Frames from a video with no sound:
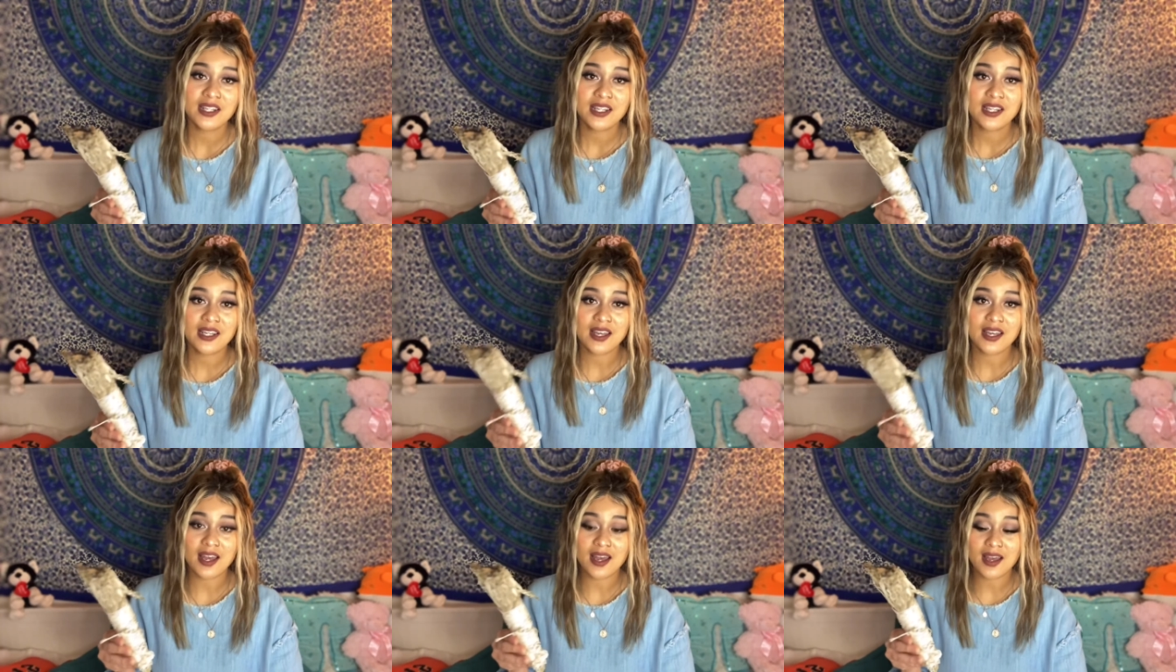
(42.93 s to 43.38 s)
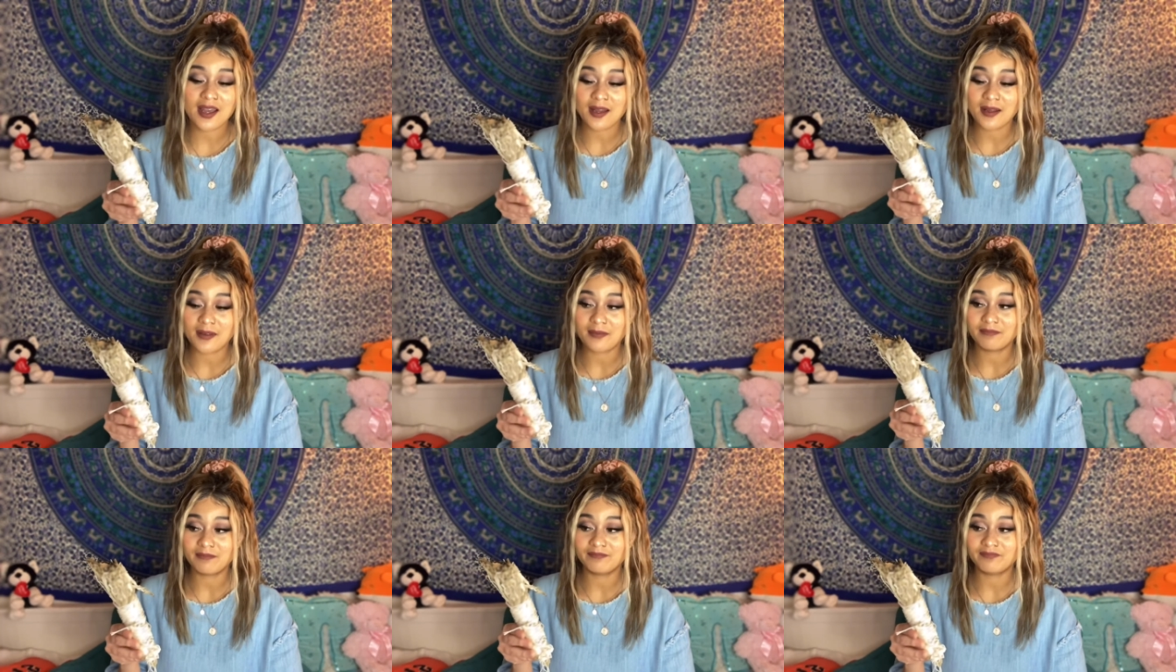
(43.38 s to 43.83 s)

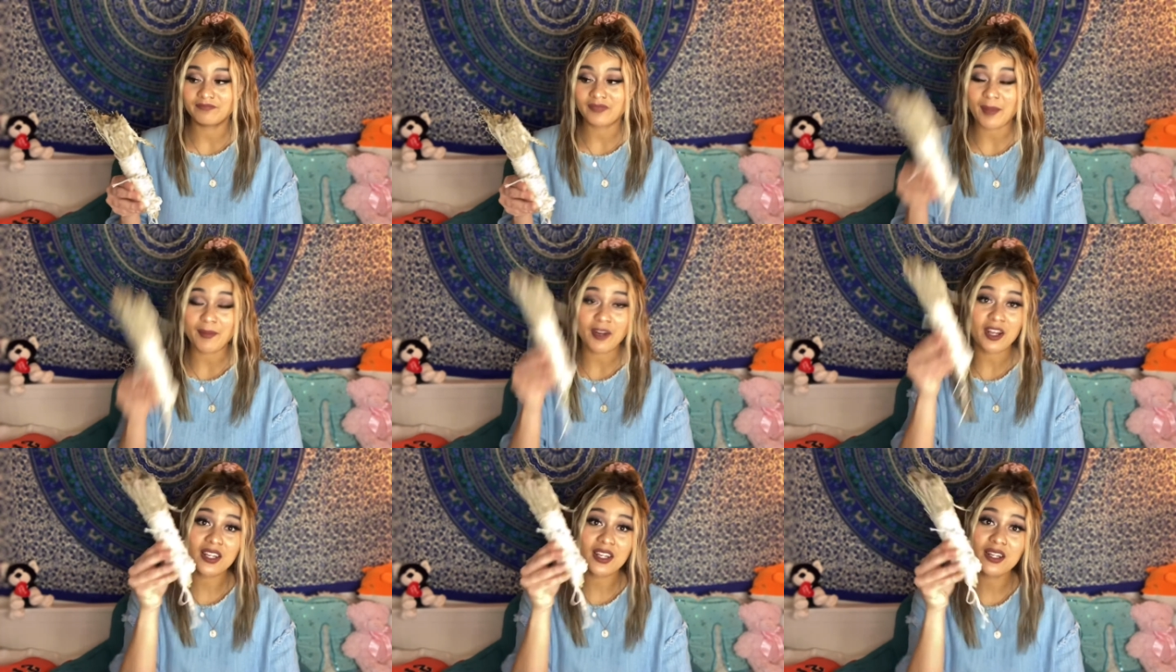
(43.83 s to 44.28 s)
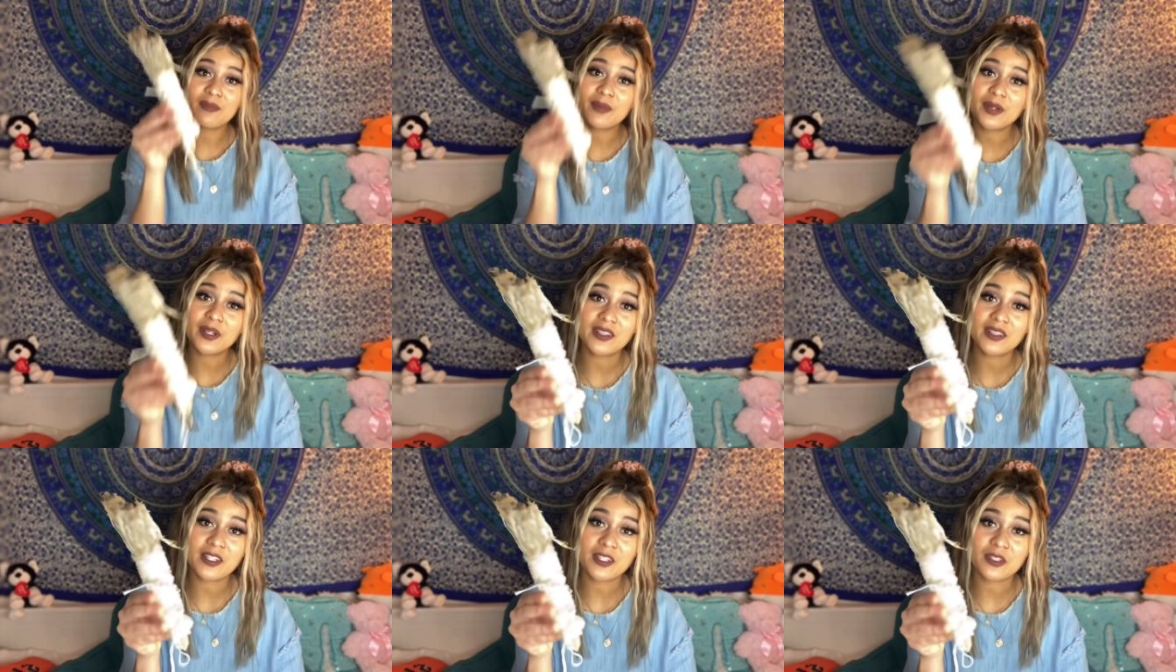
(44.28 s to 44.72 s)
I'm not going to
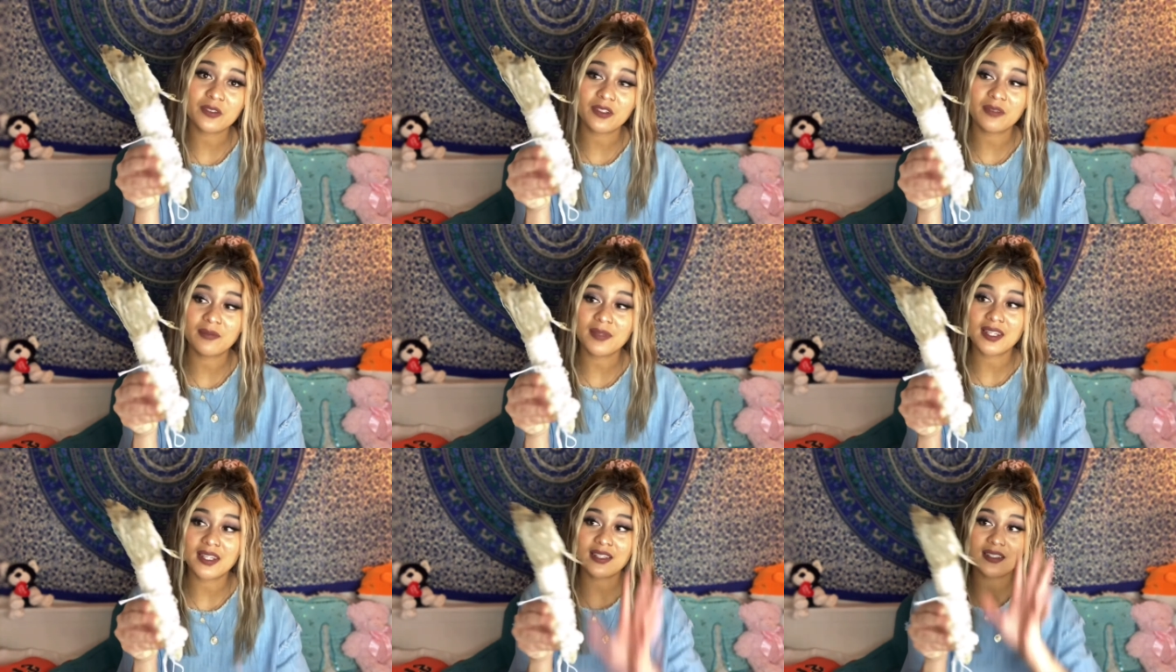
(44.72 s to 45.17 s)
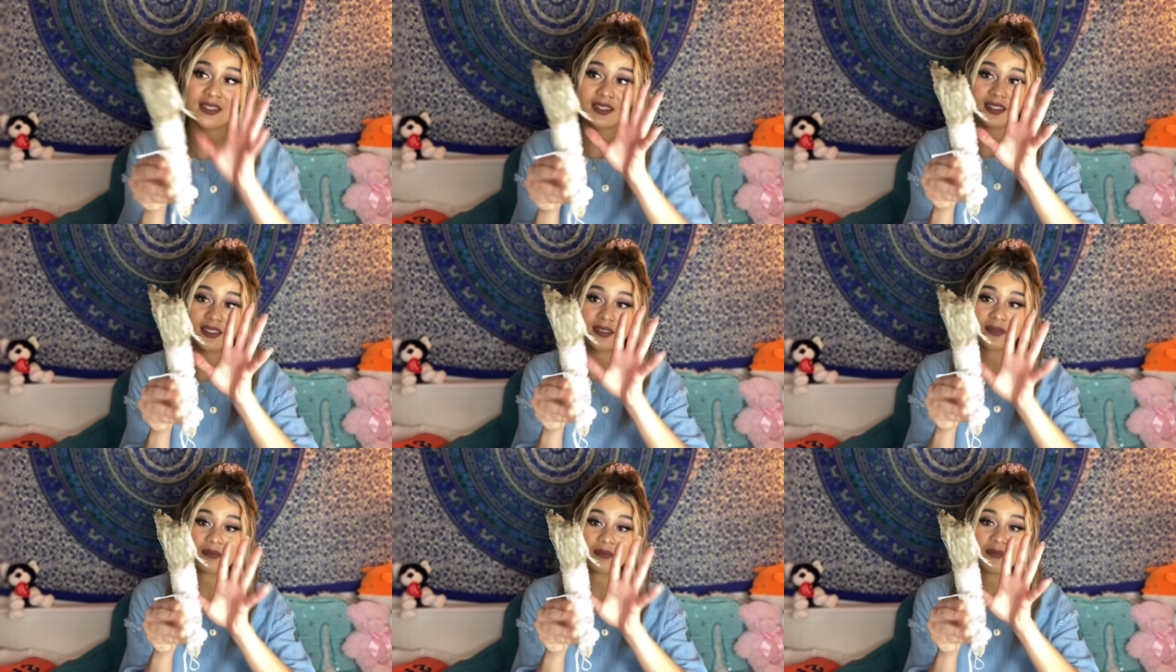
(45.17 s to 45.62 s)
burn this one because this
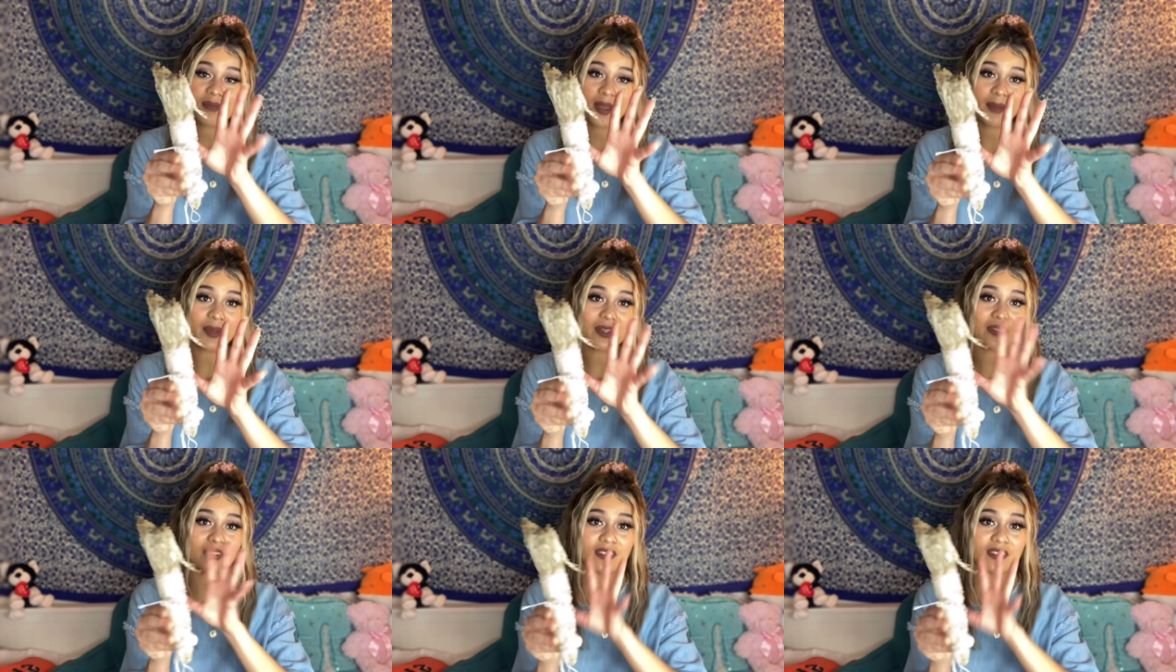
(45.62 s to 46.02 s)
is my bundle.